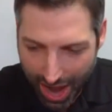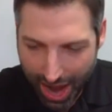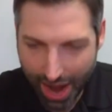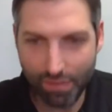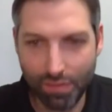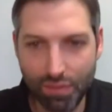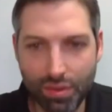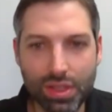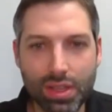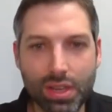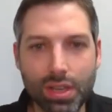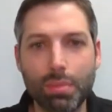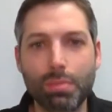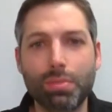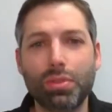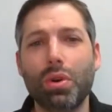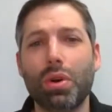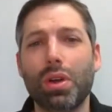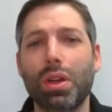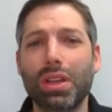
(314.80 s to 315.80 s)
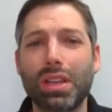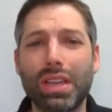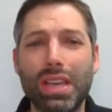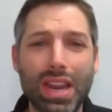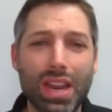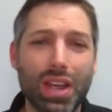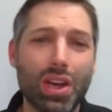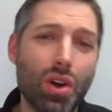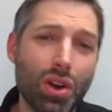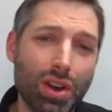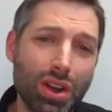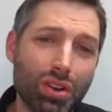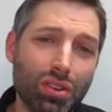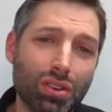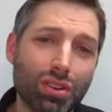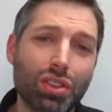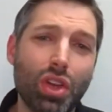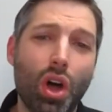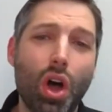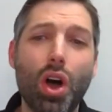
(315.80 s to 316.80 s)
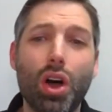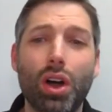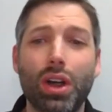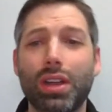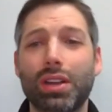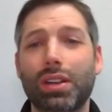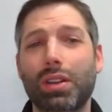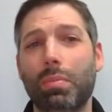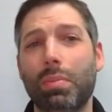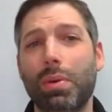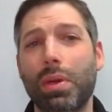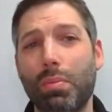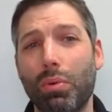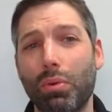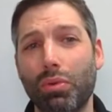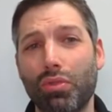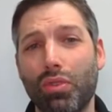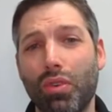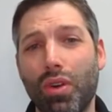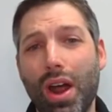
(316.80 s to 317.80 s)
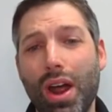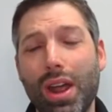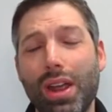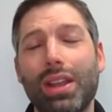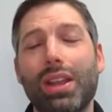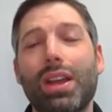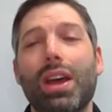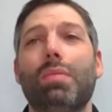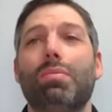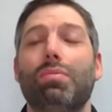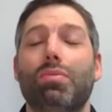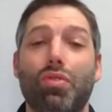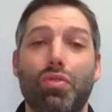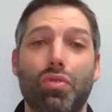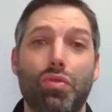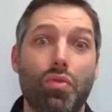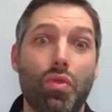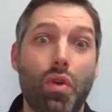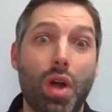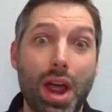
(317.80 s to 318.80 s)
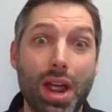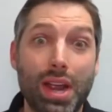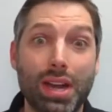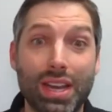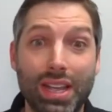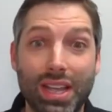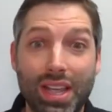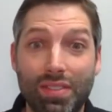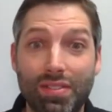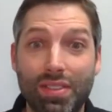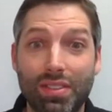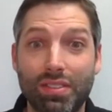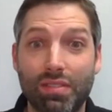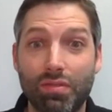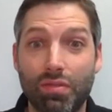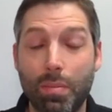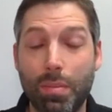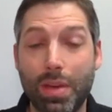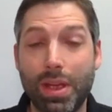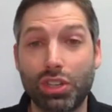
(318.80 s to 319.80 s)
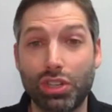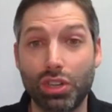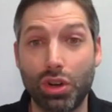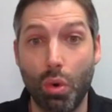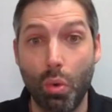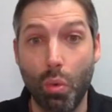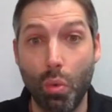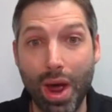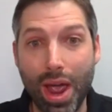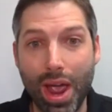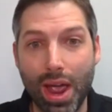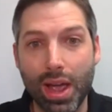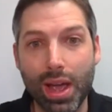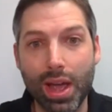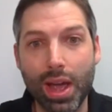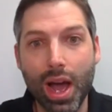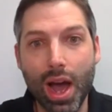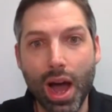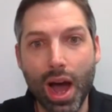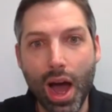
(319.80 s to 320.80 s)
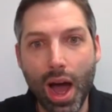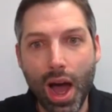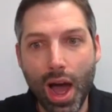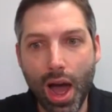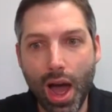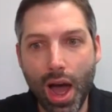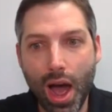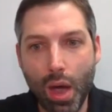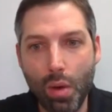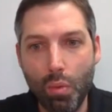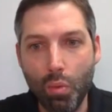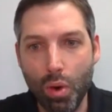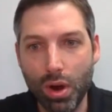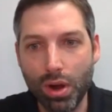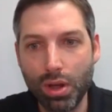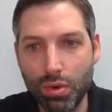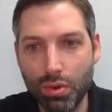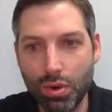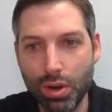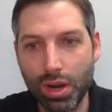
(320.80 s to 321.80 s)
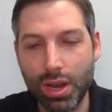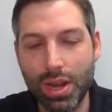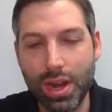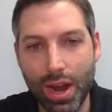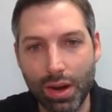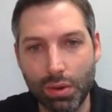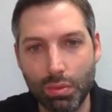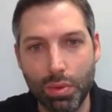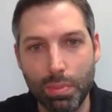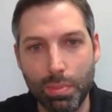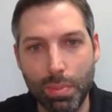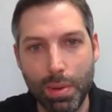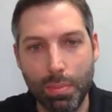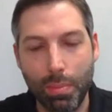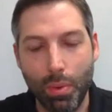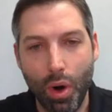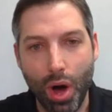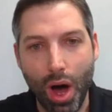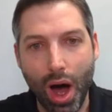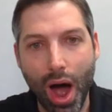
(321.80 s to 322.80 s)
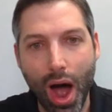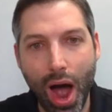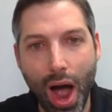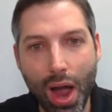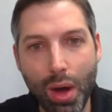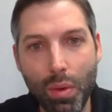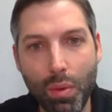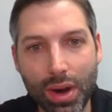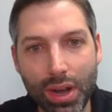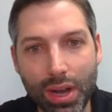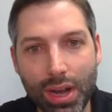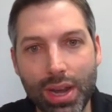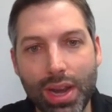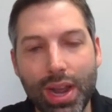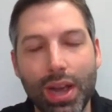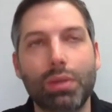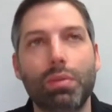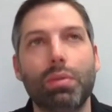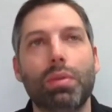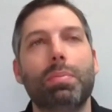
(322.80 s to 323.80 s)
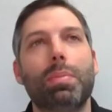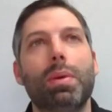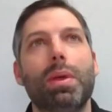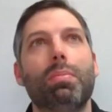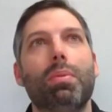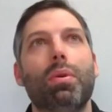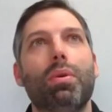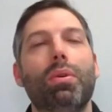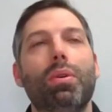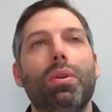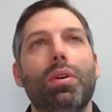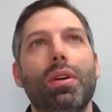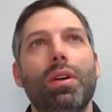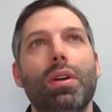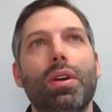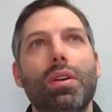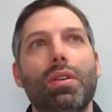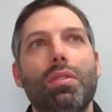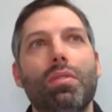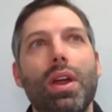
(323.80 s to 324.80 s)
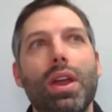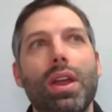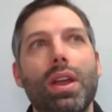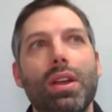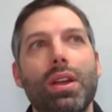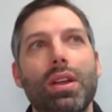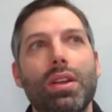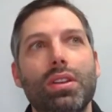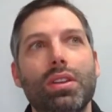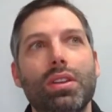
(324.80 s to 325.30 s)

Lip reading: everything I'm doing, getting on here and talking to people, trying to give this information away. I want you to connect with people. I want to connect with people, right?